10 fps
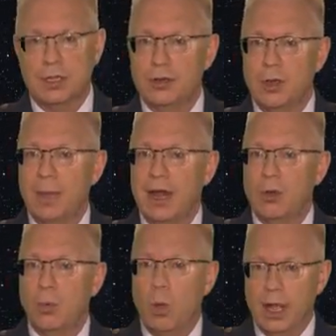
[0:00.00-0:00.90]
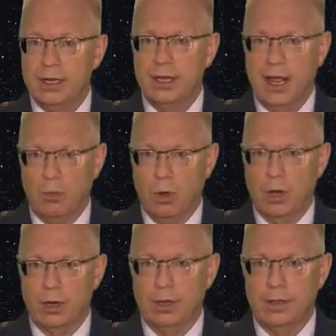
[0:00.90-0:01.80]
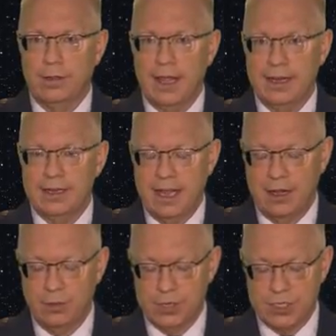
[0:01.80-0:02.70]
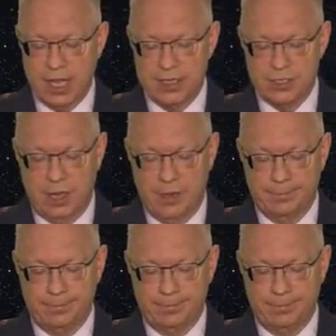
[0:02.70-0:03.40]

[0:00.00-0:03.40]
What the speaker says: no matter what network that data resides on.